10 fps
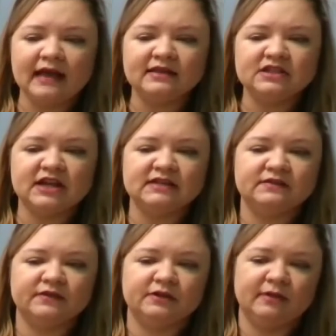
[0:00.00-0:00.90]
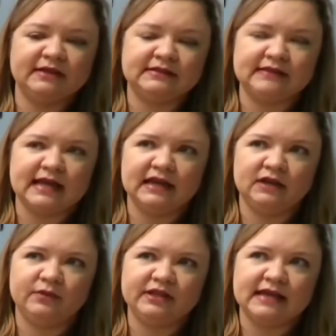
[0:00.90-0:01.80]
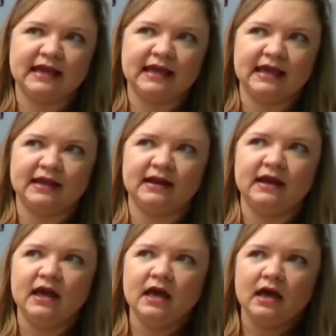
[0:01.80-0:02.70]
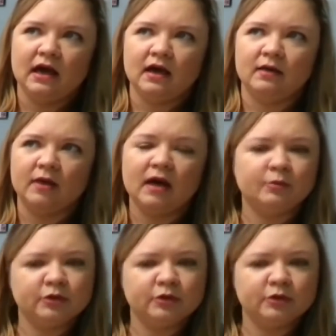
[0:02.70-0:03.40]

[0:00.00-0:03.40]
At the Jacksonville Humane Society, we take in um,